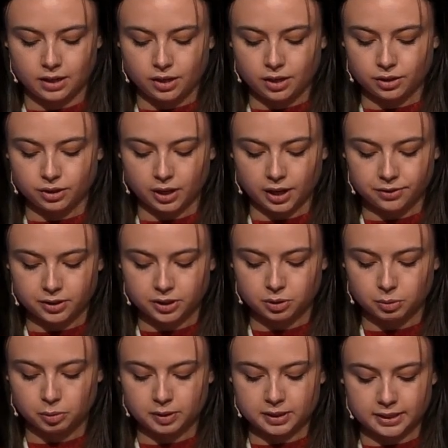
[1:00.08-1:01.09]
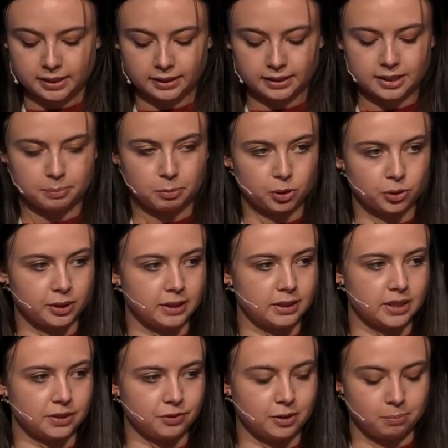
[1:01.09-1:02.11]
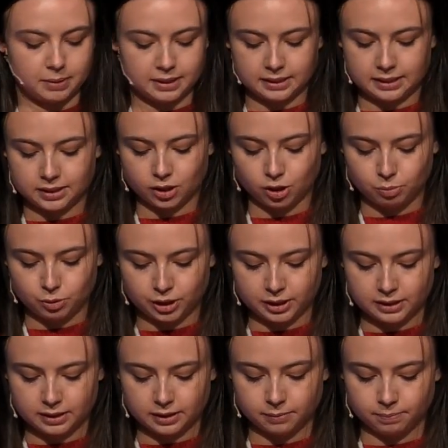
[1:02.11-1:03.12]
to others who were still exploring different business options.